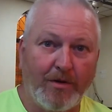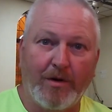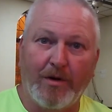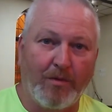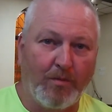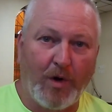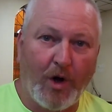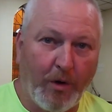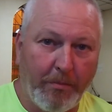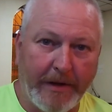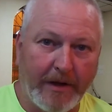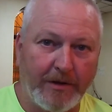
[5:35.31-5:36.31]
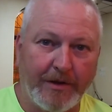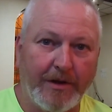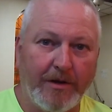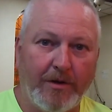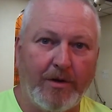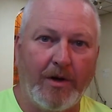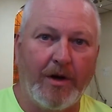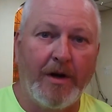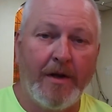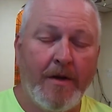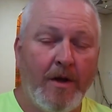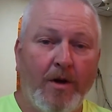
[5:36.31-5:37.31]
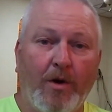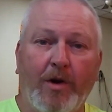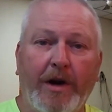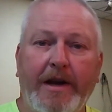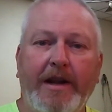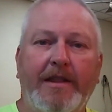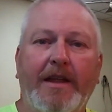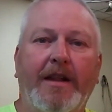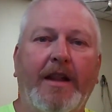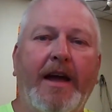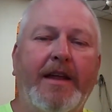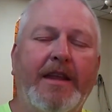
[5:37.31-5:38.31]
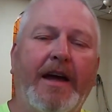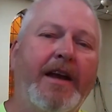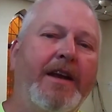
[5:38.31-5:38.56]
or wall builder or or anything like that.